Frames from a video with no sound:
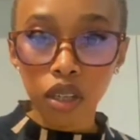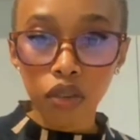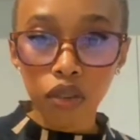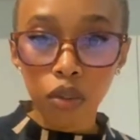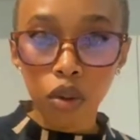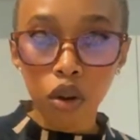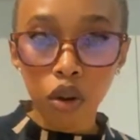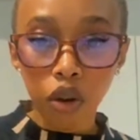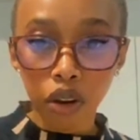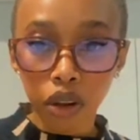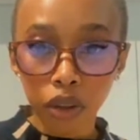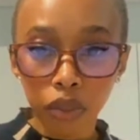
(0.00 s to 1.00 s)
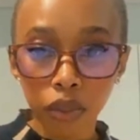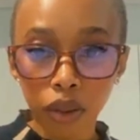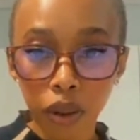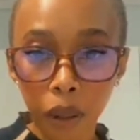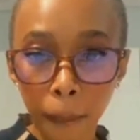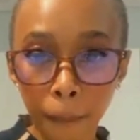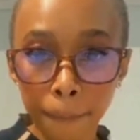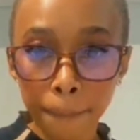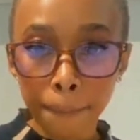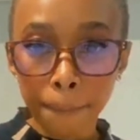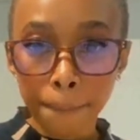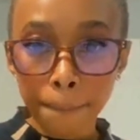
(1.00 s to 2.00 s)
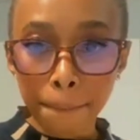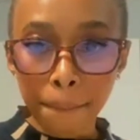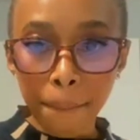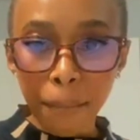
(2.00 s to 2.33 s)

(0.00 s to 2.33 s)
on grinding on social media.